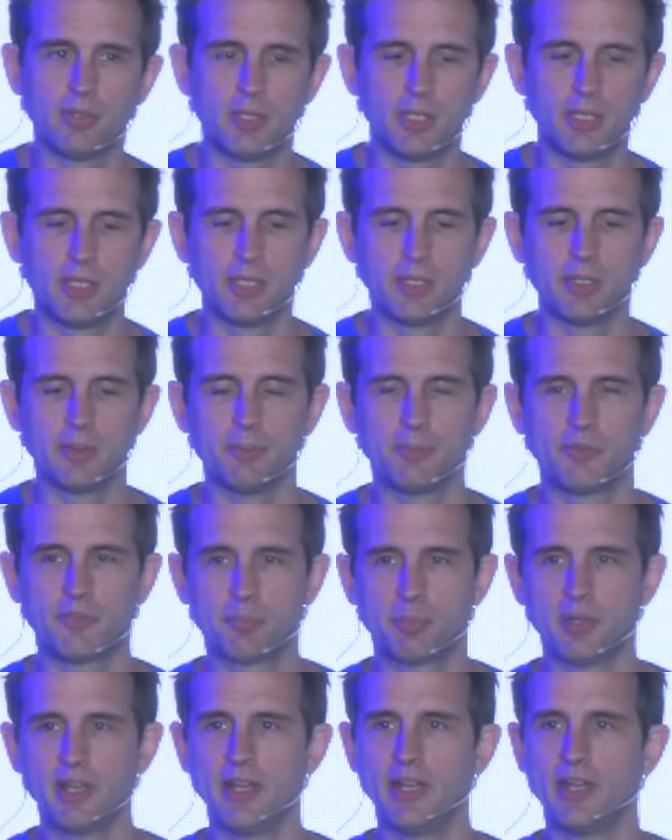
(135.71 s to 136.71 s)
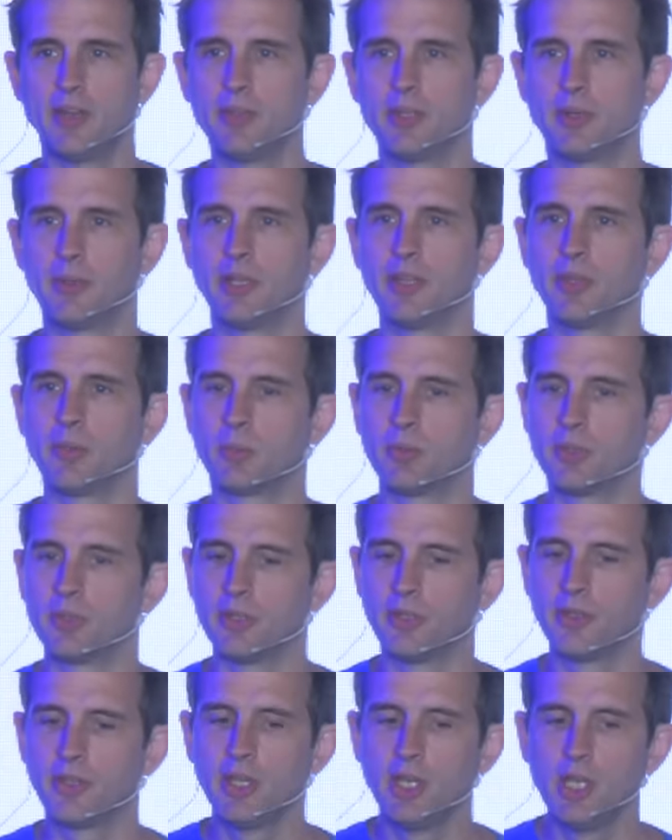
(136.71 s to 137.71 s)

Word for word: um, spread out around the world